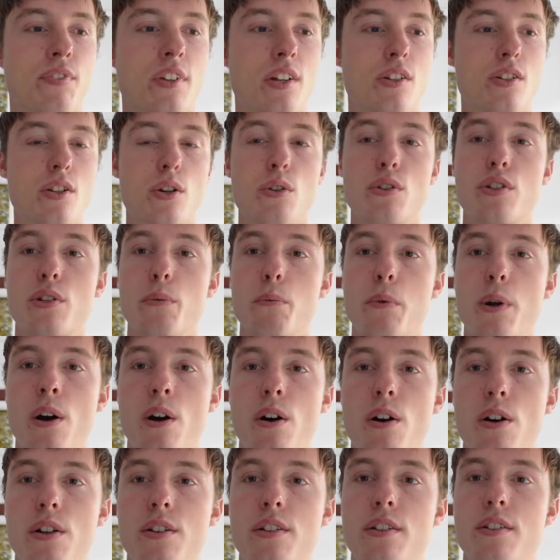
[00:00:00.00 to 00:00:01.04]
So some
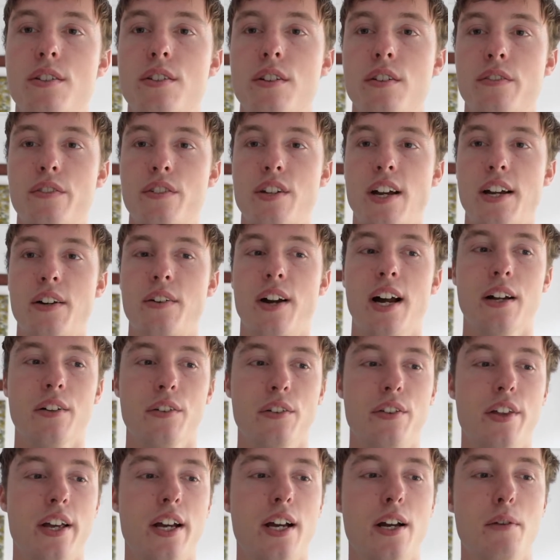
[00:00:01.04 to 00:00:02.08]
cons of
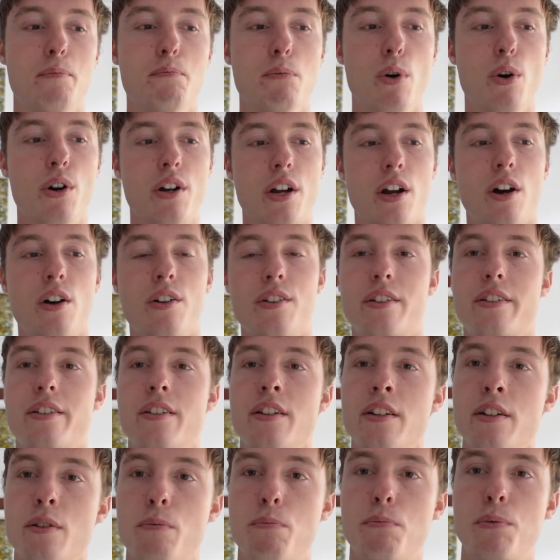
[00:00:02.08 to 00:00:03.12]
Siteground, more cons
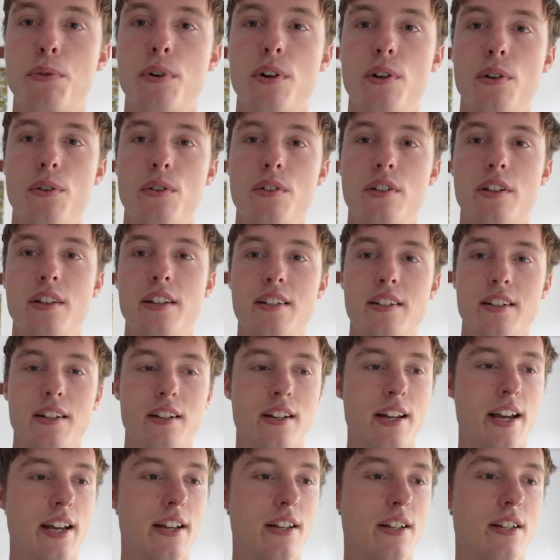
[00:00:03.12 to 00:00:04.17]
than pros in this
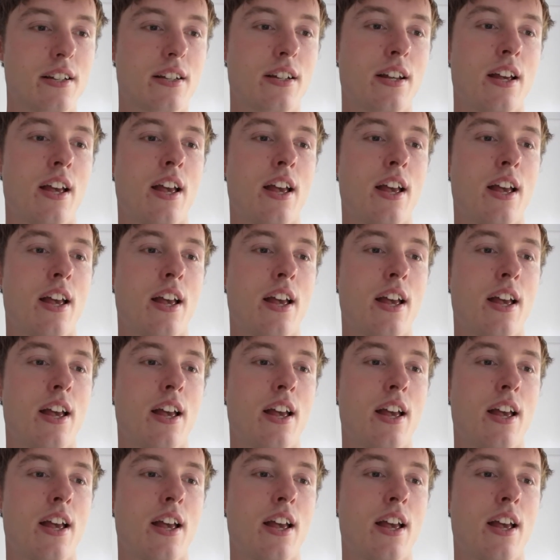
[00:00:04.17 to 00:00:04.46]
case.